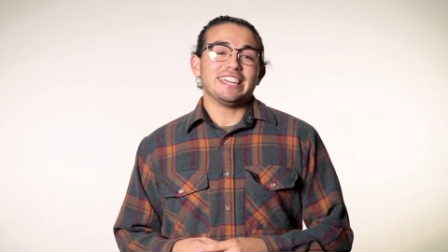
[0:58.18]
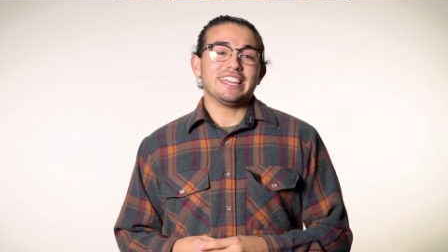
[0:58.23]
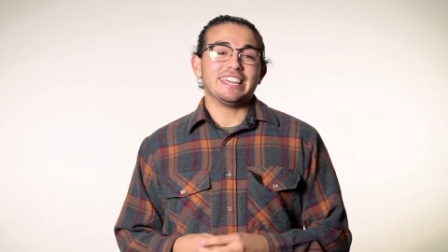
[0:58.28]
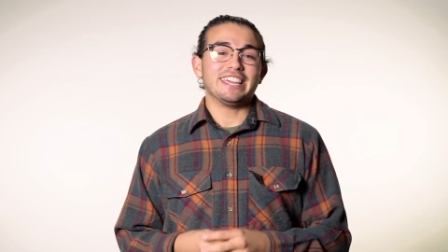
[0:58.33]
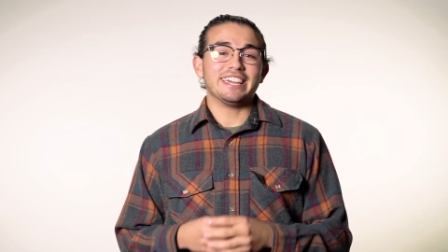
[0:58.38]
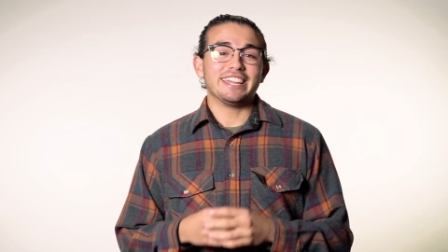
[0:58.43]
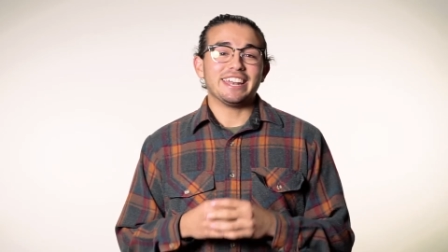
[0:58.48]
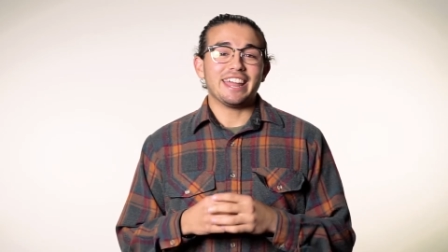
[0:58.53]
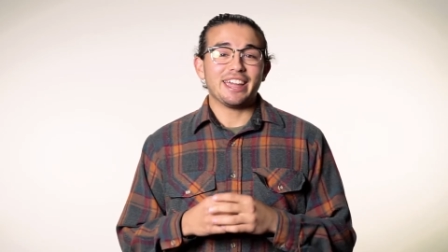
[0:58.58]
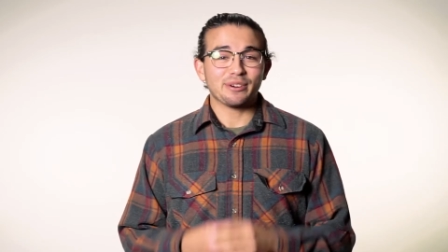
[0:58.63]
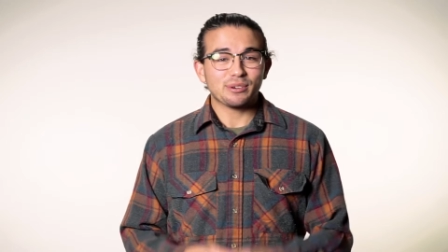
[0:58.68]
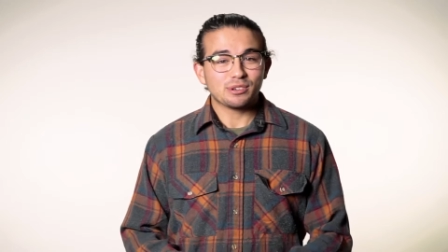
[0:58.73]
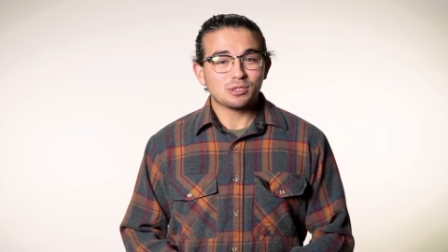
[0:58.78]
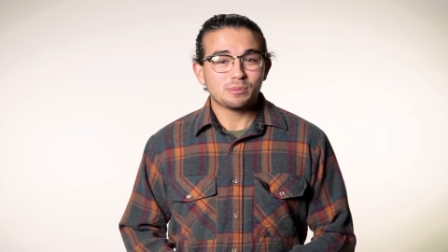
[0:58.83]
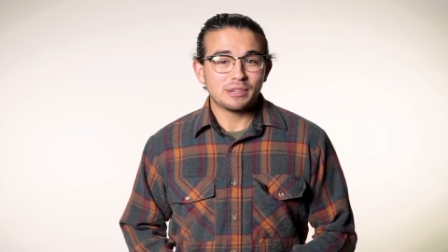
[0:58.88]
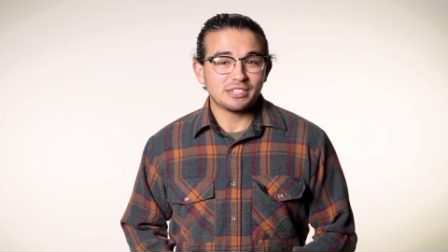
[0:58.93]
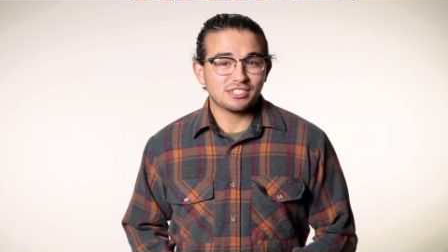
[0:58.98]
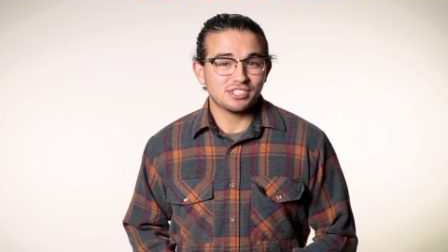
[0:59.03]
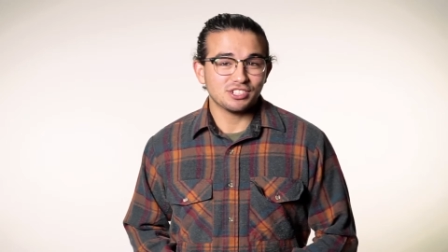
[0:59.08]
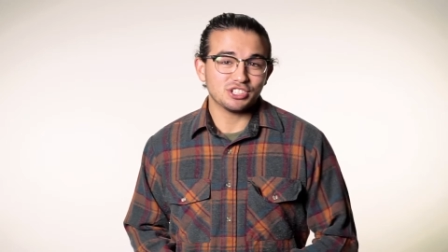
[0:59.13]
in
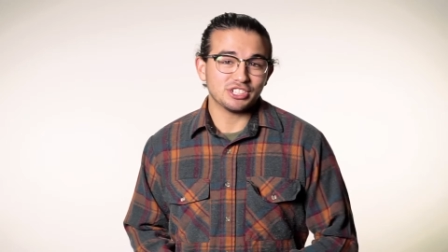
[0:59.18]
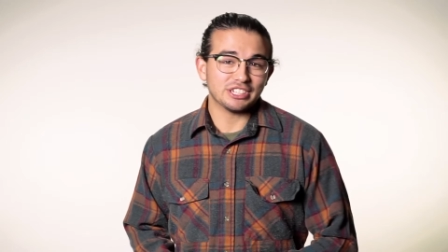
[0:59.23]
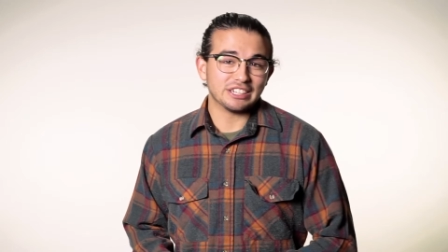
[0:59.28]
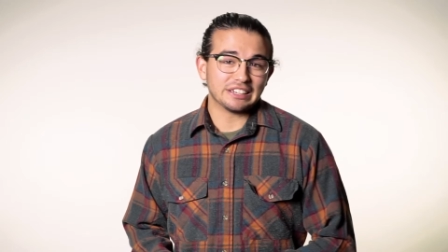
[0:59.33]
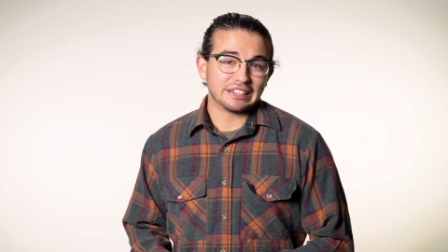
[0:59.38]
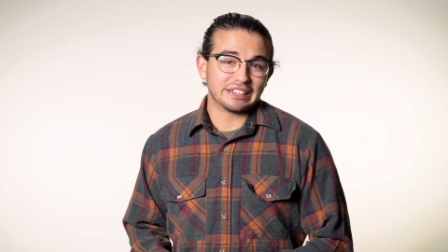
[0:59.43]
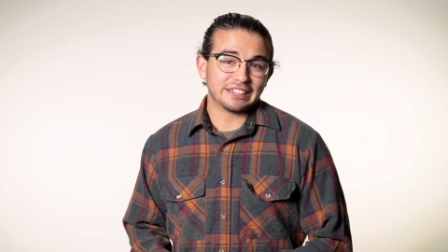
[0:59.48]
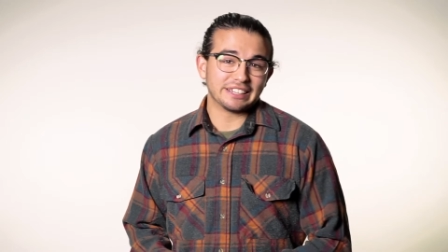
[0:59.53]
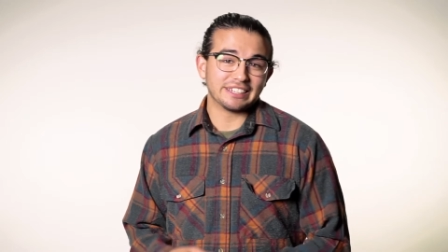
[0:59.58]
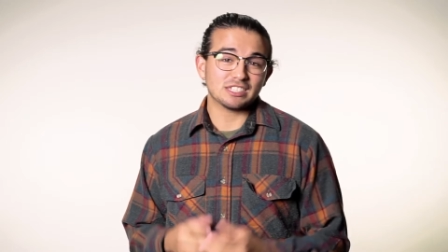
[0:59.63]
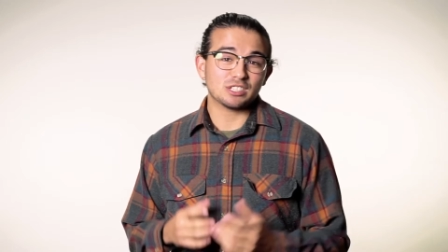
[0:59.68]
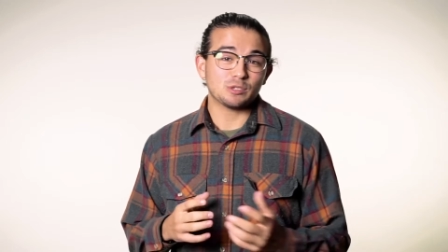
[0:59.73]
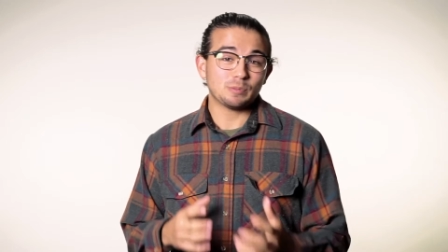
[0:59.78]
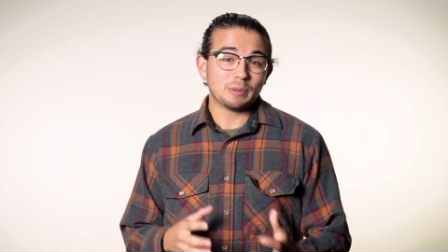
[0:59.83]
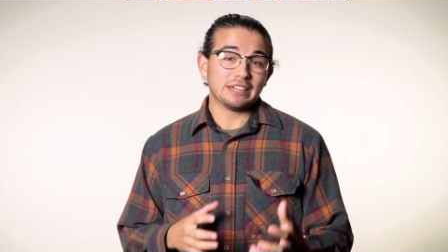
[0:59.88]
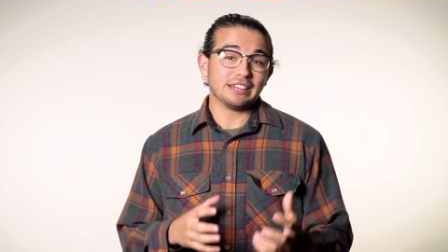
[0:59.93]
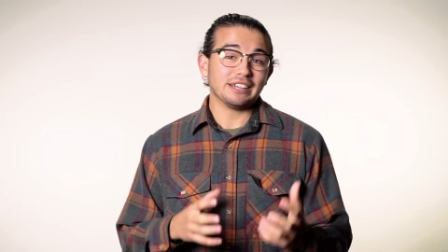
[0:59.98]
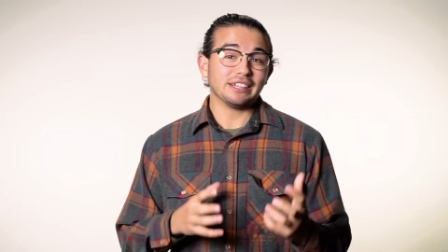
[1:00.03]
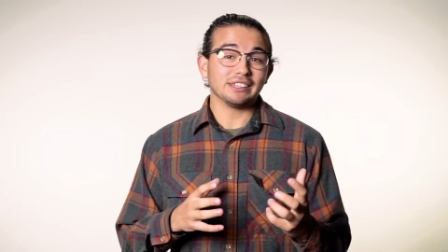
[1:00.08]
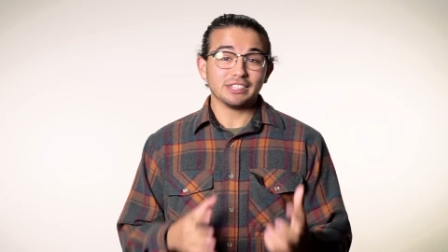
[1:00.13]
aerospace engineering and
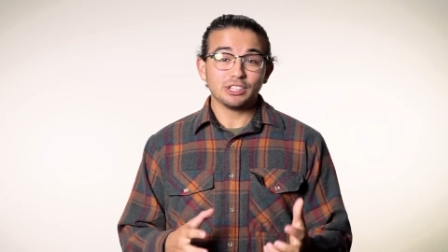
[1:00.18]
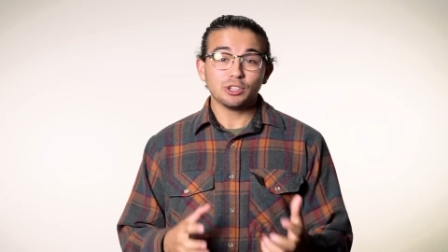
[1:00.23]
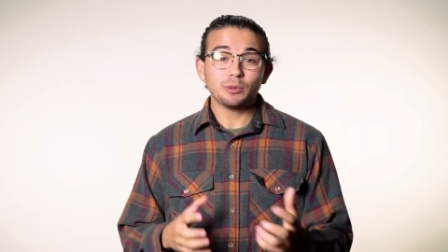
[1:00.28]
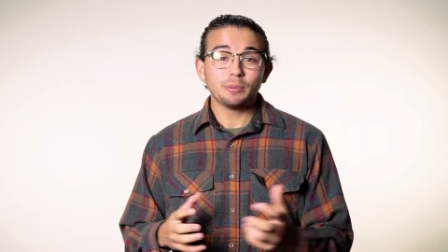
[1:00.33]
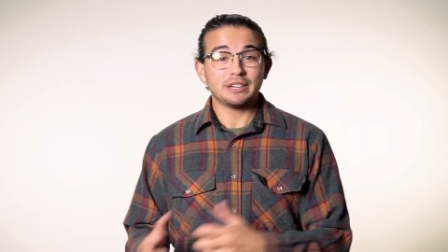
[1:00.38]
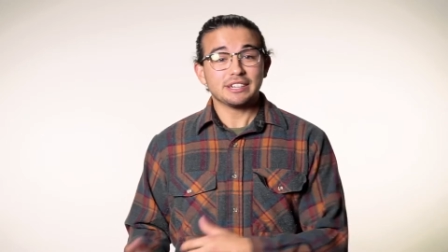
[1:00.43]
spent a little